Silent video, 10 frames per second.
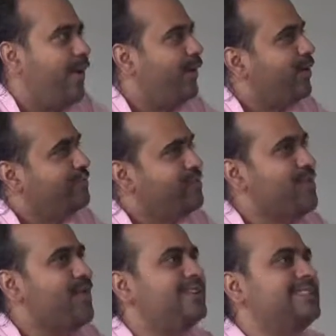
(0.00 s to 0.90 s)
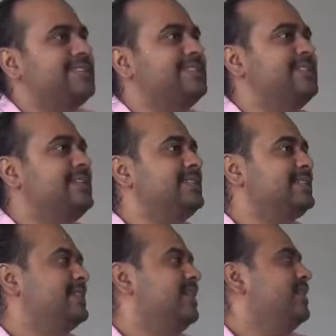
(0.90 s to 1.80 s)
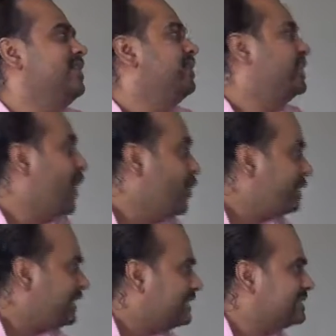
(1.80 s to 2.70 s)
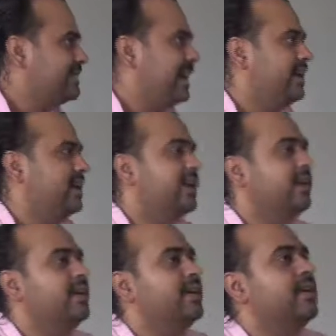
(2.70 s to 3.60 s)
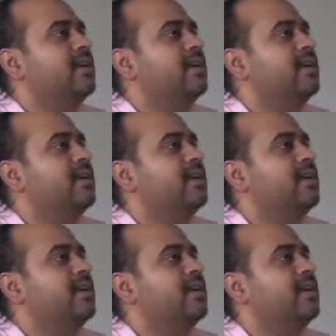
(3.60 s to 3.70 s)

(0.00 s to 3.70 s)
All of you want success without understanding